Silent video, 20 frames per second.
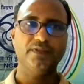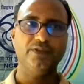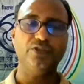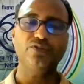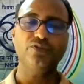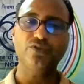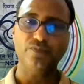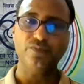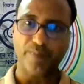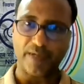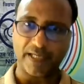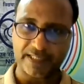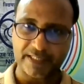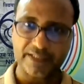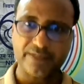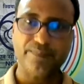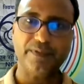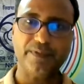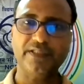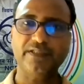You should
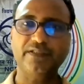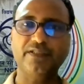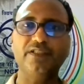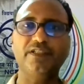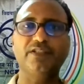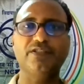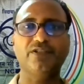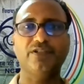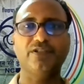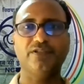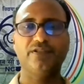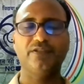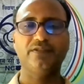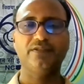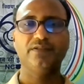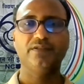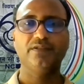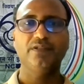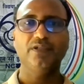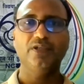participate in the
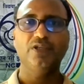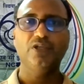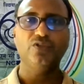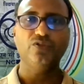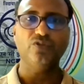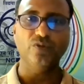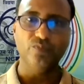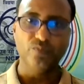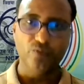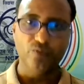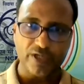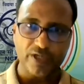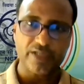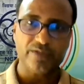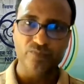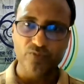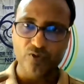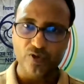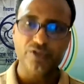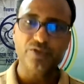discussion. The more
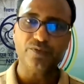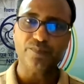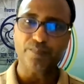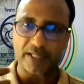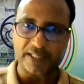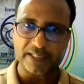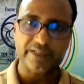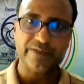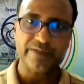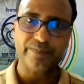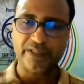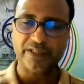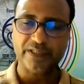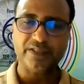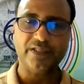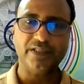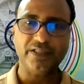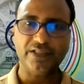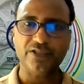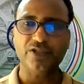and more you participate in
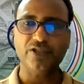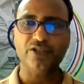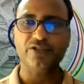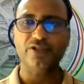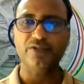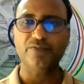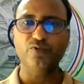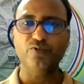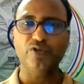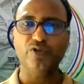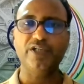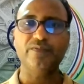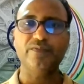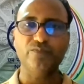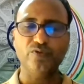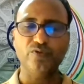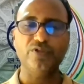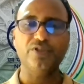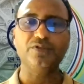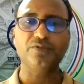the discussion, more and
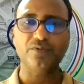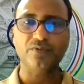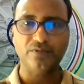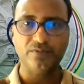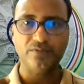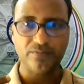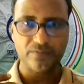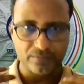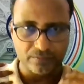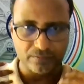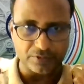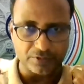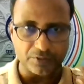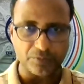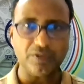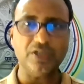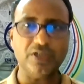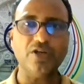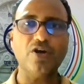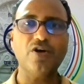more you
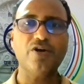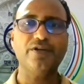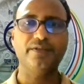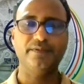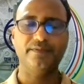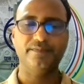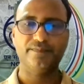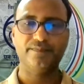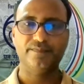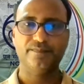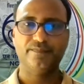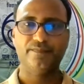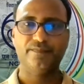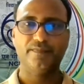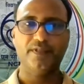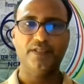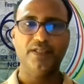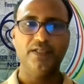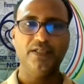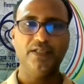will learn.
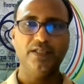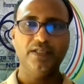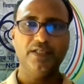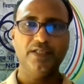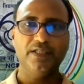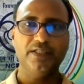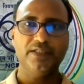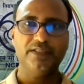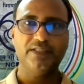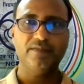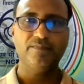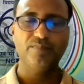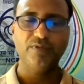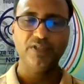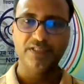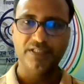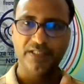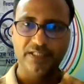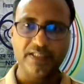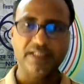
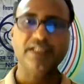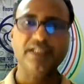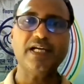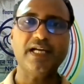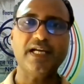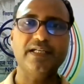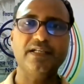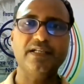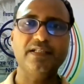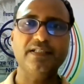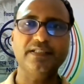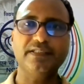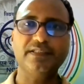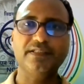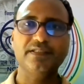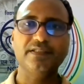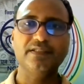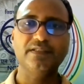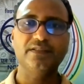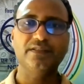Simply sitting idle
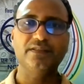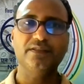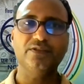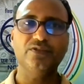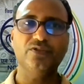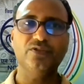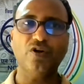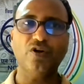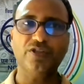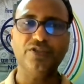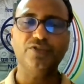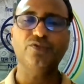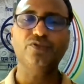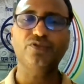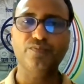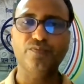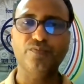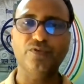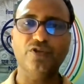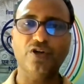is not
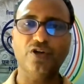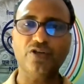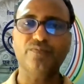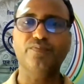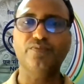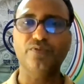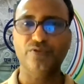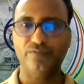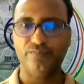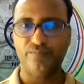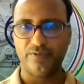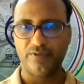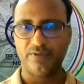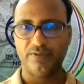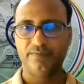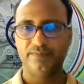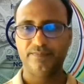useful, not fruitful.